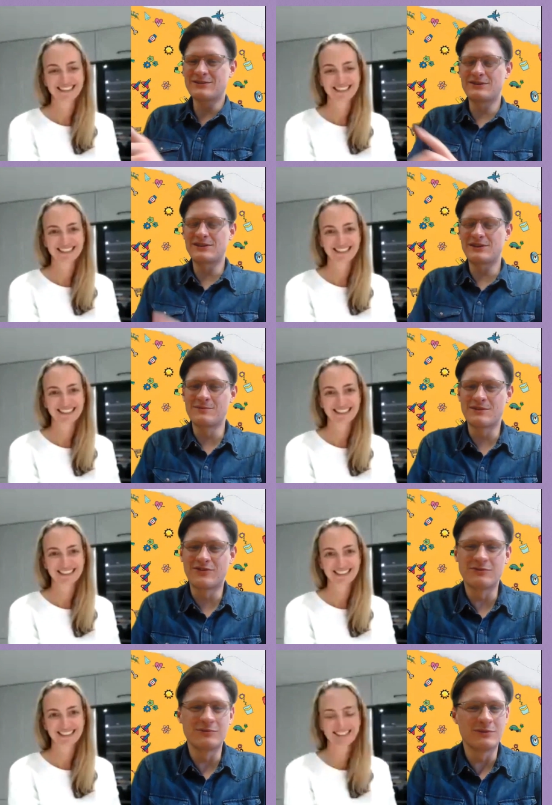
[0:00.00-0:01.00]
Speaker 1: this question comes
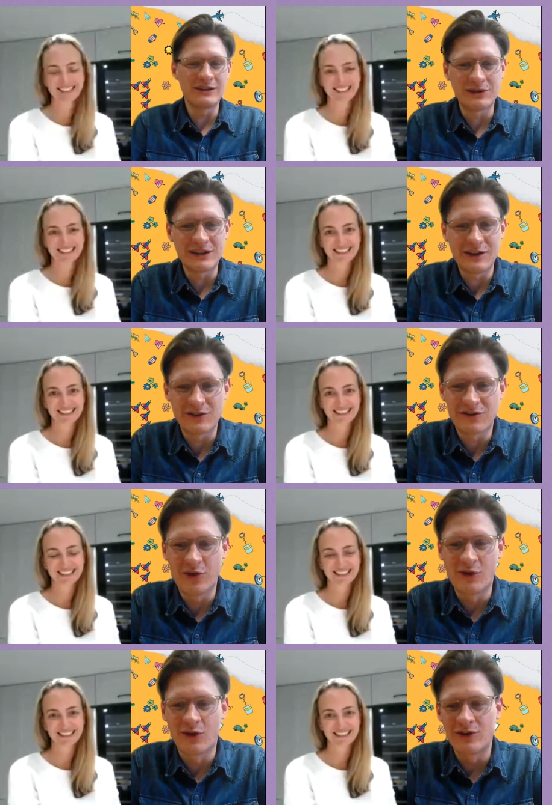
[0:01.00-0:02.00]
in from Leo in year
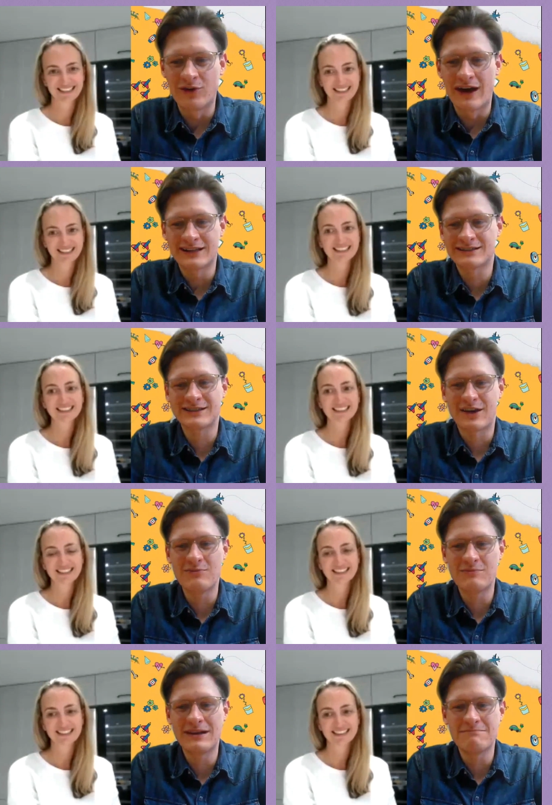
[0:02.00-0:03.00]
four, who asks,
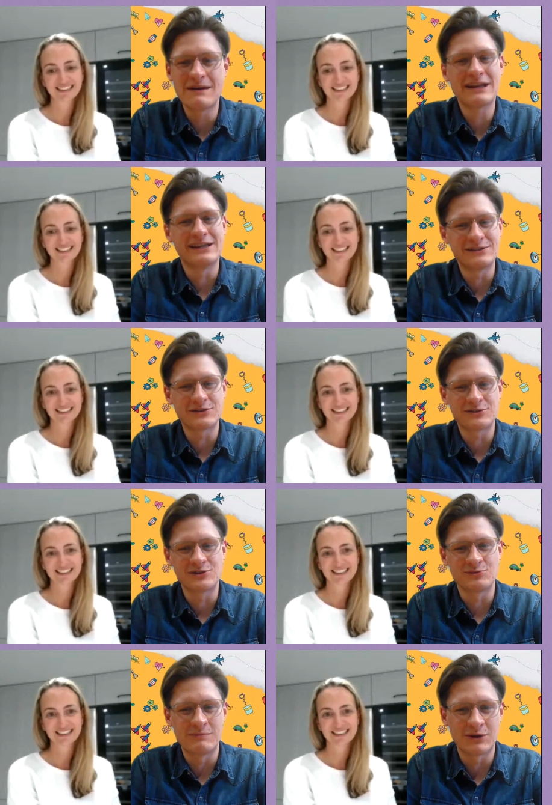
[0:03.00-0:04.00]
How many minutes
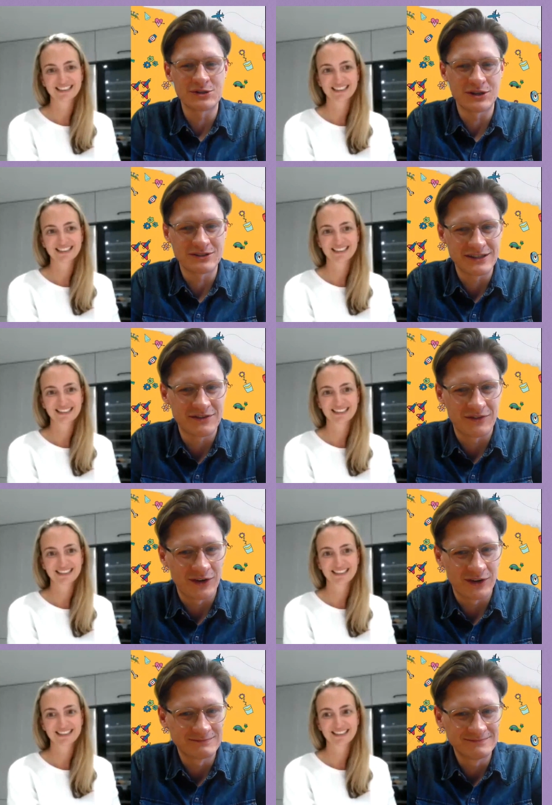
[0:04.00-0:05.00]
should we brush our teeth
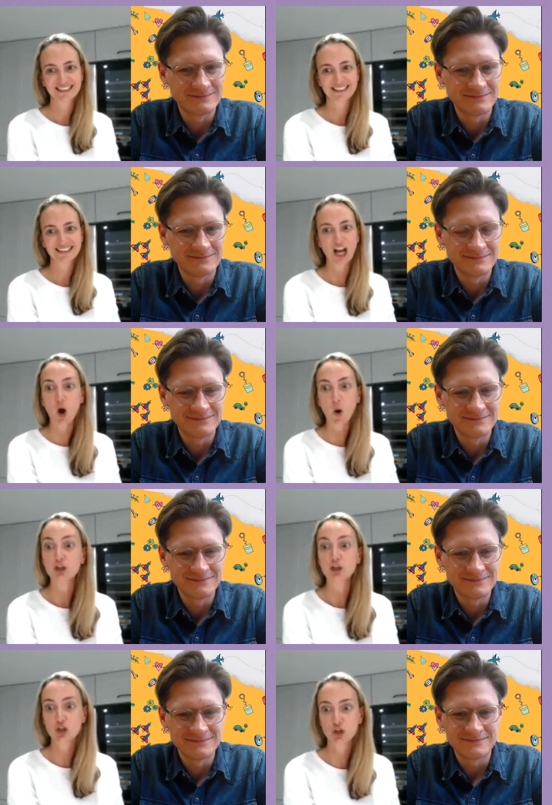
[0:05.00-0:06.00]
for?
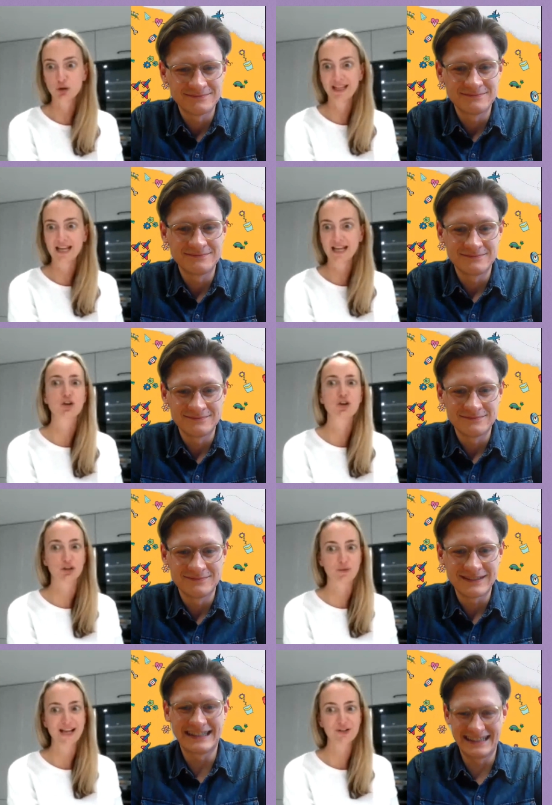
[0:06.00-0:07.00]
Speaker 2: Oh, two minutes.
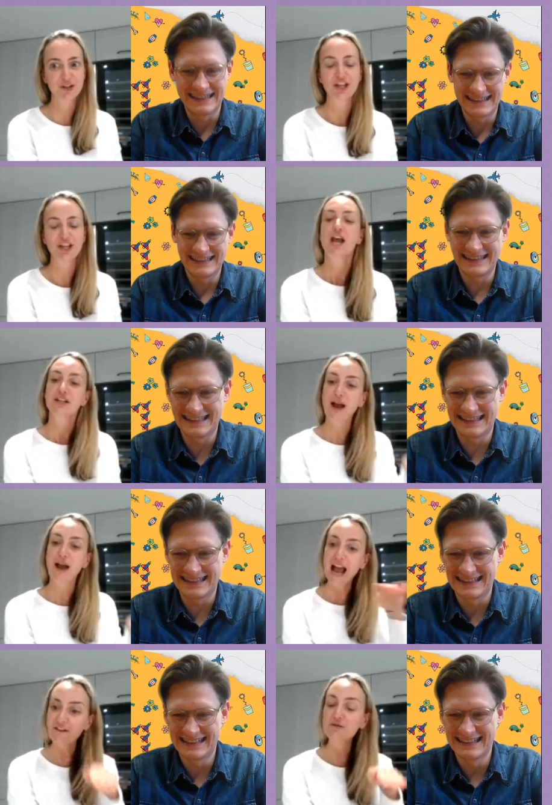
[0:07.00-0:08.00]
Good question.
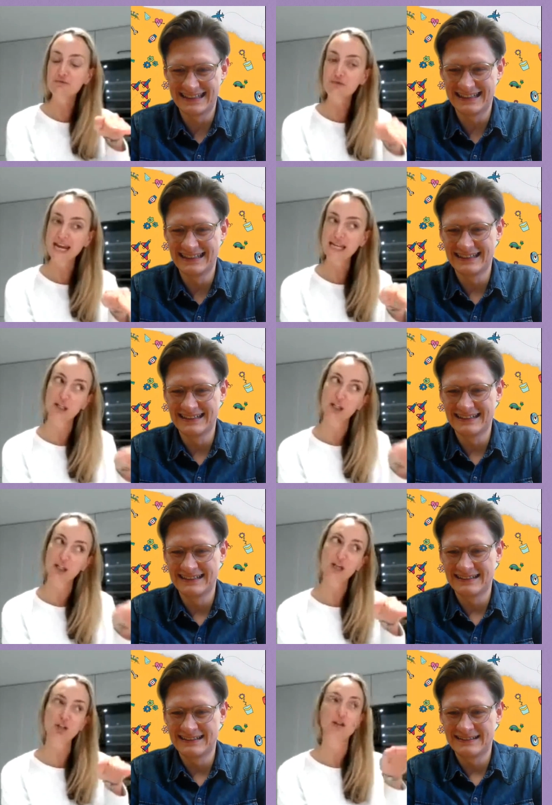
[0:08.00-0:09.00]
So I haven't really
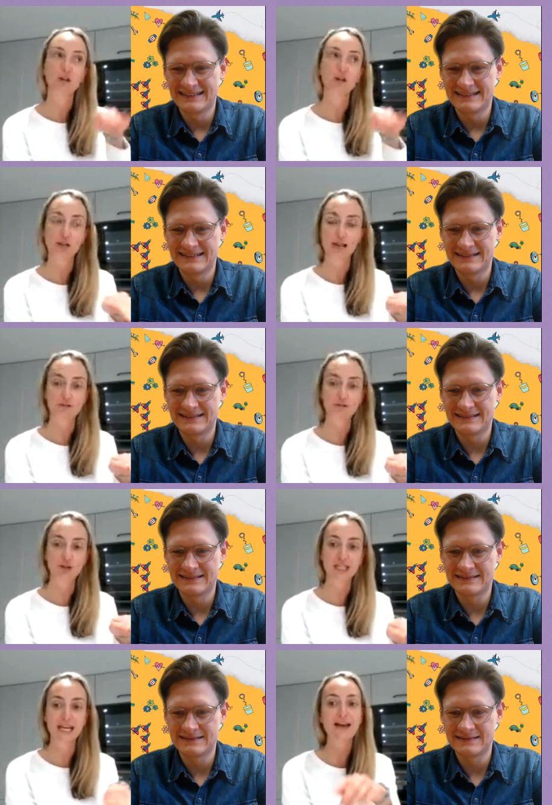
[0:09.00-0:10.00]
touched on the looking
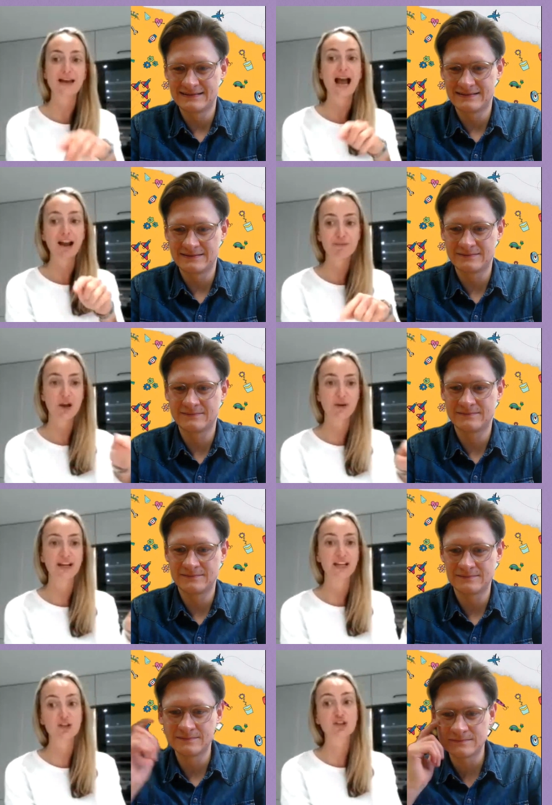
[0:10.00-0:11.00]
after our teeth. I have been
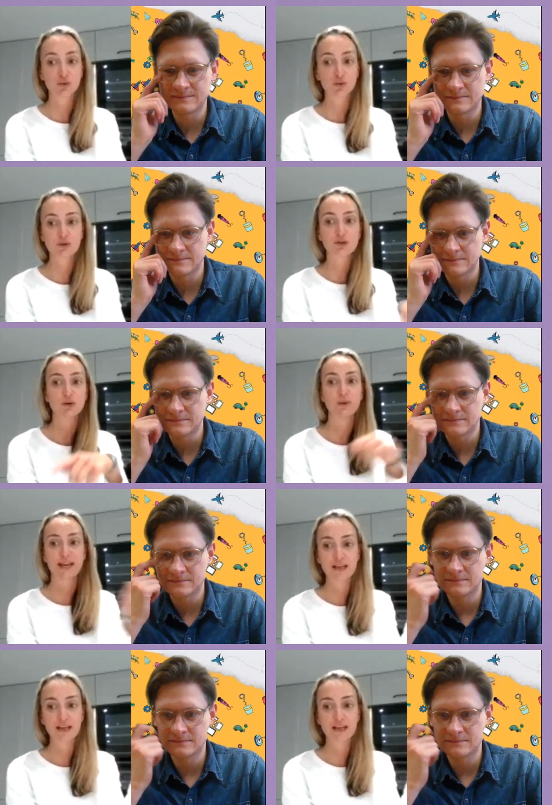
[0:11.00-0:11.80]
going into schools